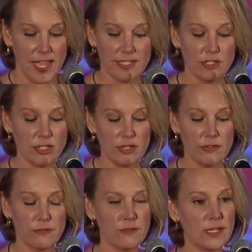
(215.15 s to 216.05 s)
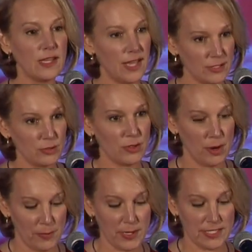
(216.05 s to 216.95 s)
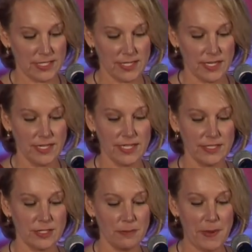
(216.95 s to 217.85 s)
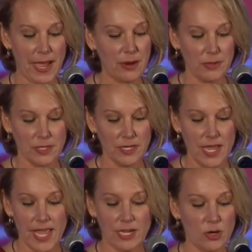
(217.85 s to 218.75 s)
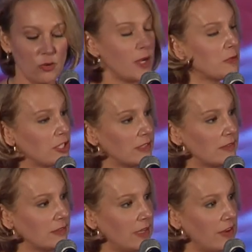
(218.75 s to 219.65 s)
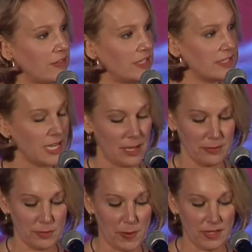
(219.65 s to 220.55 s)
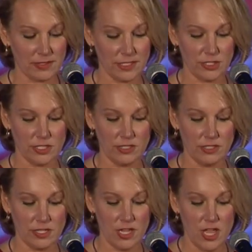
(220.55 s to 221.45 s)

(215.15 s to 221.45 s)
and stood on the front lines with our president against the power and corruption of the established politicians,